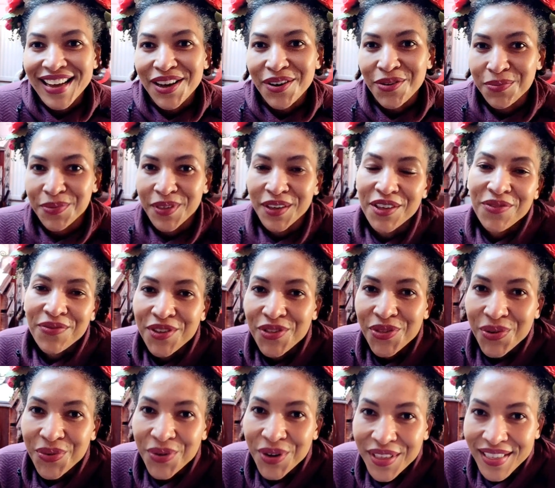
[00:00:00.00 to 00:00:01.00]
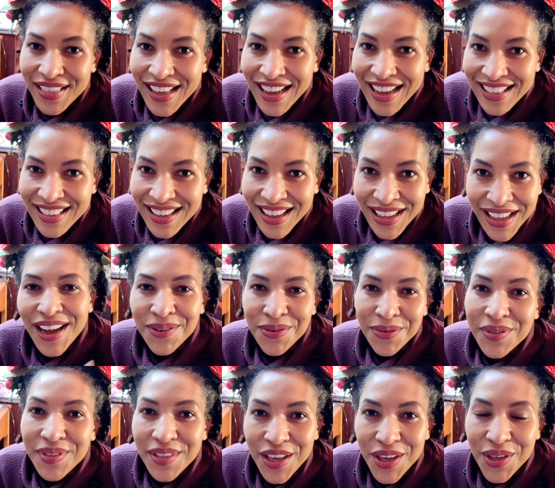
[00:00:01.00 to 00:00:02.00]
I hope that you've enjoyed that. I
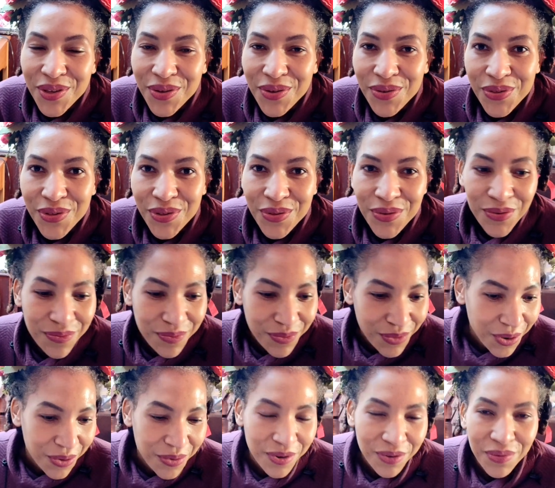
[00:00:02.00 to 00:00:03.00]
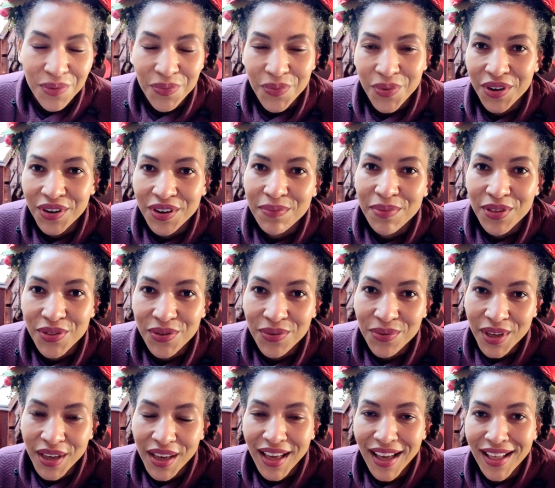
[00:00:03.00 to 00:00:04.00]
will see you tomorrow when we're going to be
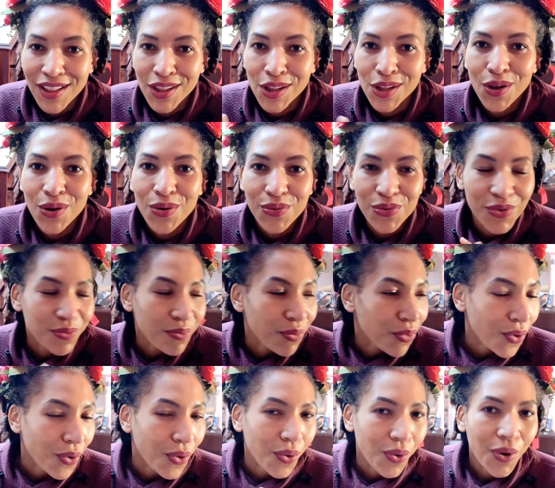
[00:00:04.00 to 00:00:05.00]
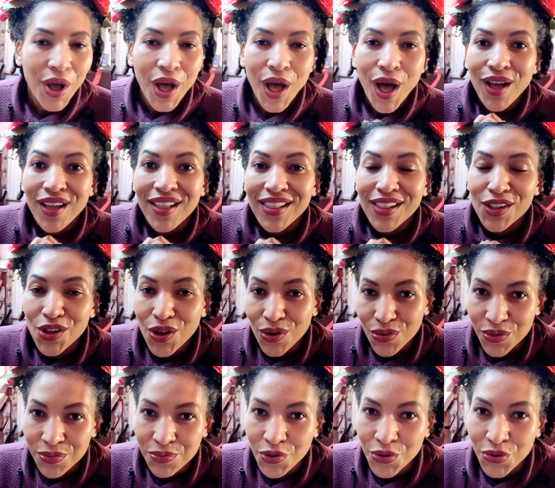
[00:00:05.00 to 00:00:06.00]
doing loads more,
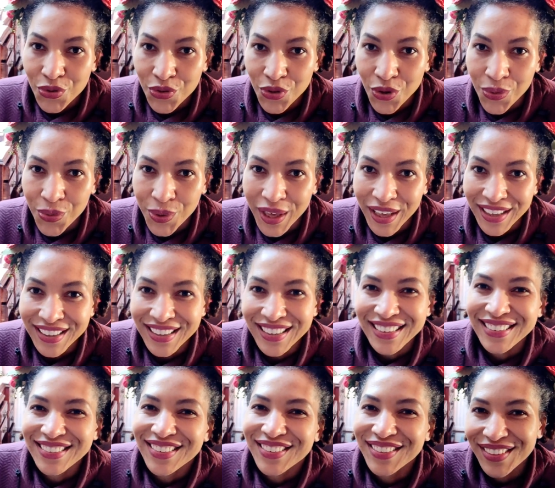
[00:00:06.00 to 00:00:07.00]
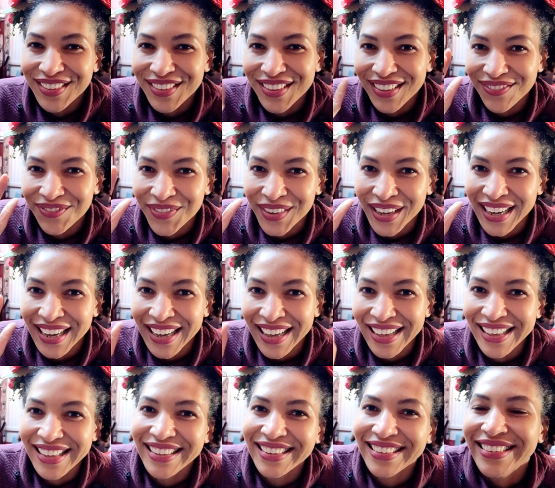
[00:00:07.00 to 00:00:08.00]
loads more sewing.
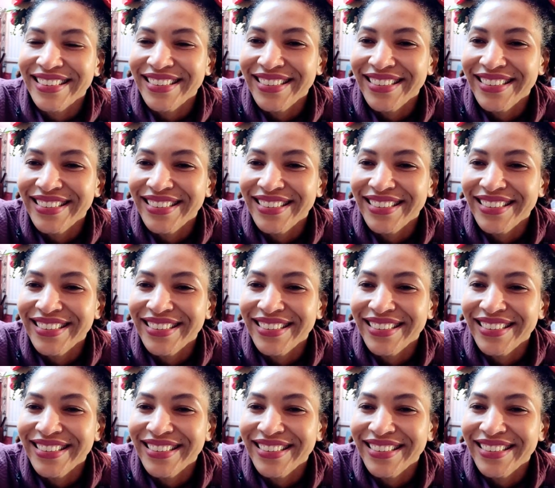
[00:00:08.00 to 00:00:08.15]
Bye.